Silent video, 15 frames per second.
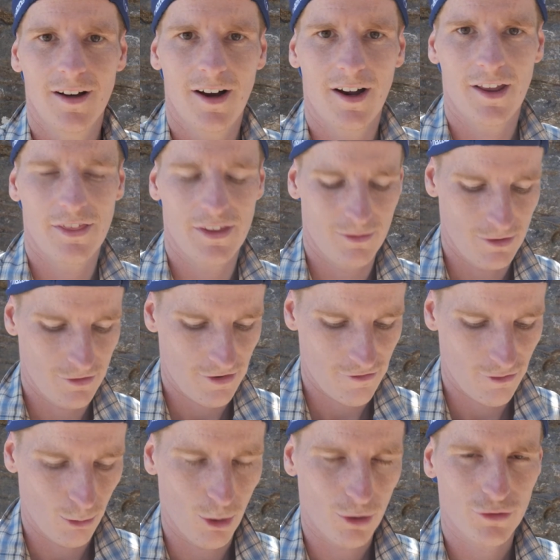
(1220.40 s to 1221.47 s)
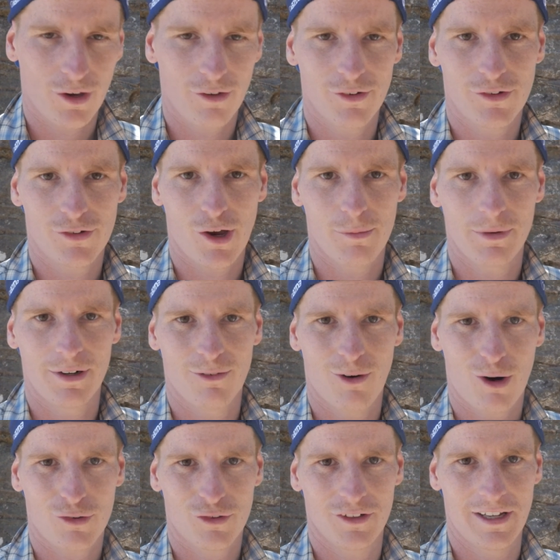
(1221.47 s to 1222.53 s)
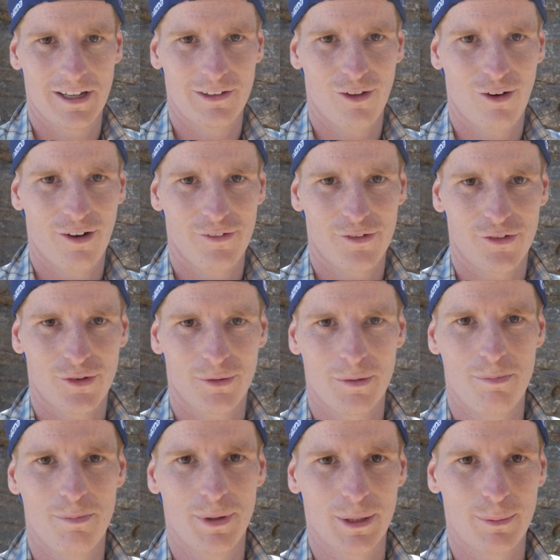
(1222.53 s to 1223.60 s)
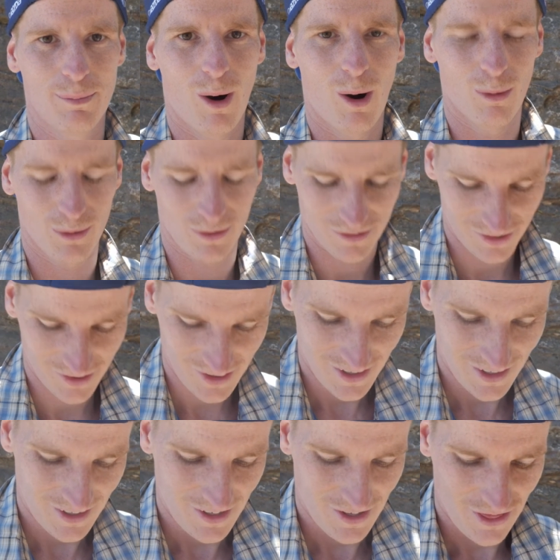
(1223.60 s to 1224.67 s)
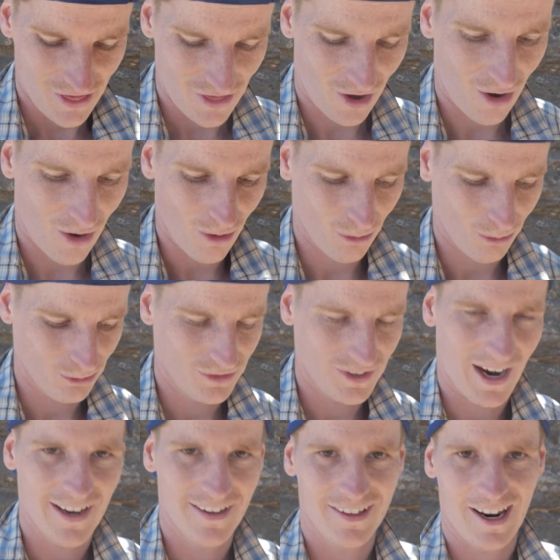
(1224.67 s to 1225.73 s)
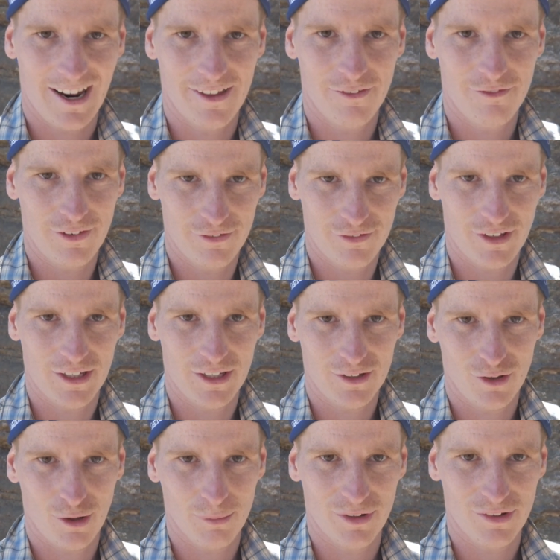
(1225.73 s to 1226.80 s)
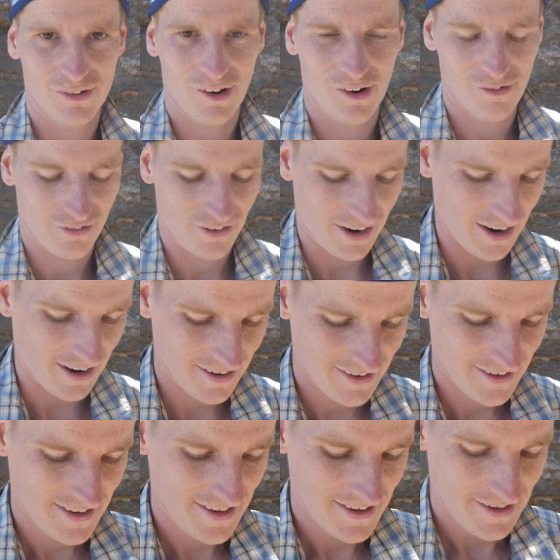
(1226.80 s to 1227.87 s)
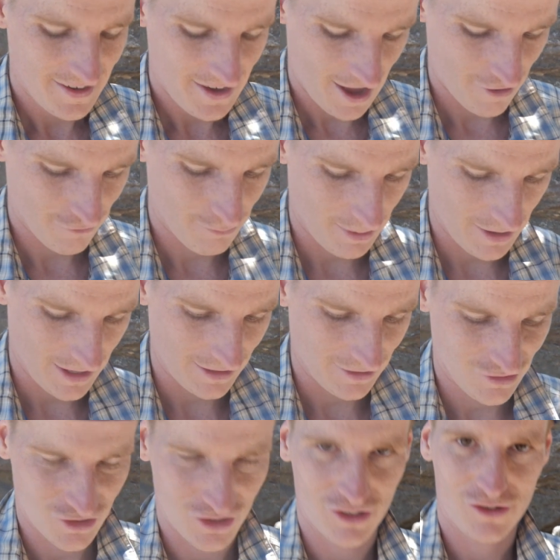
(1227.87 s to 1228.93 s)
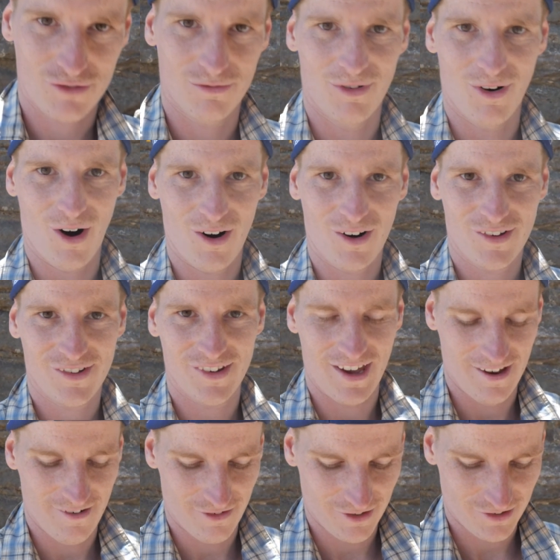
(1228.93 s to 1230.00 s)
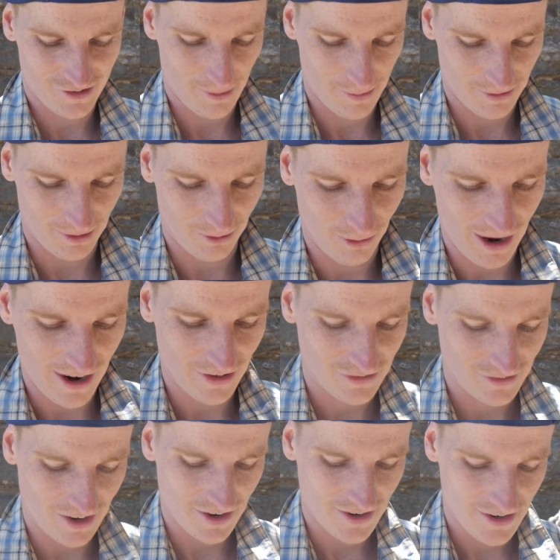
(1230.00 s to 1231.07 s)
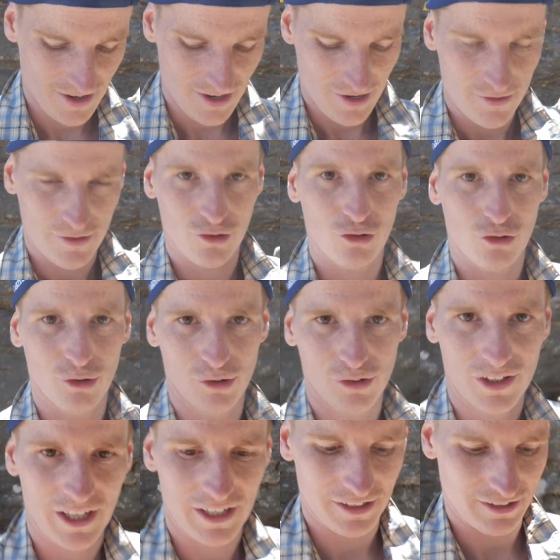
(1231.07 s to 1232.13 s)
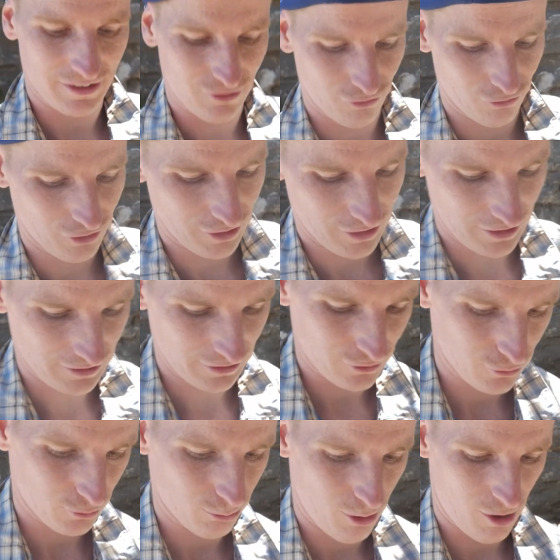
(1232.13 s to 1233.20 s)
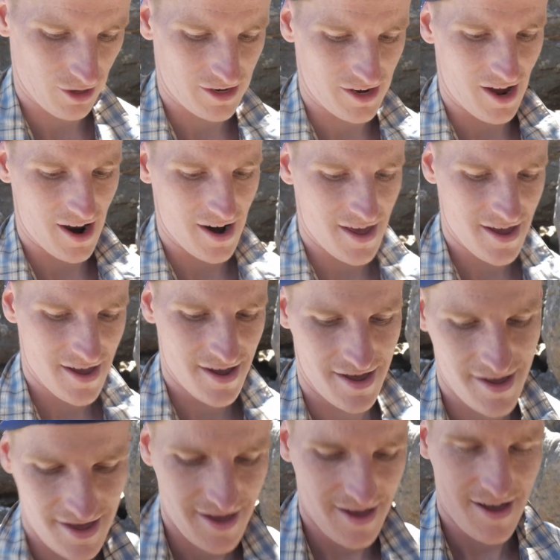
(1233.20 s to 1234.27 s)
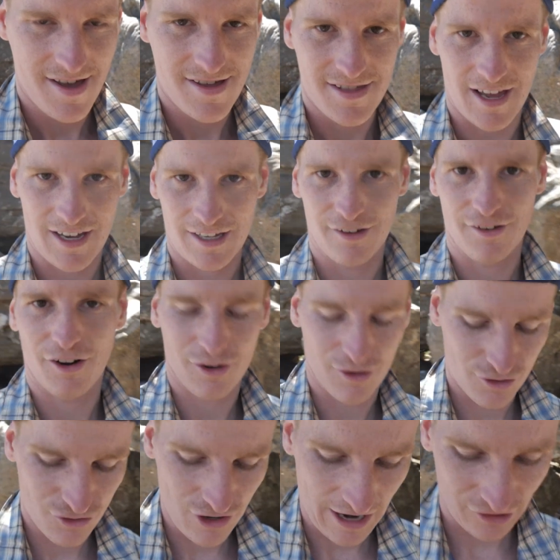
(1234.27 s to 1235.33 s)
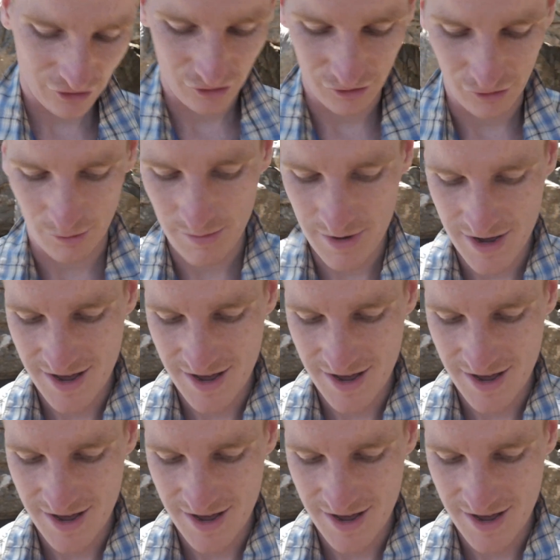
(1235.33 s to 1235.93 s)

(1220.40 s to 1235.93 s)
I don't think we've ever walked over so many rocks in our lives, or so many big boulders. The whole day today, the 15 kilometres so far, have been just rocks every step of the way. So the shoes are getting a really good workout. Lucky you've got good traction on them.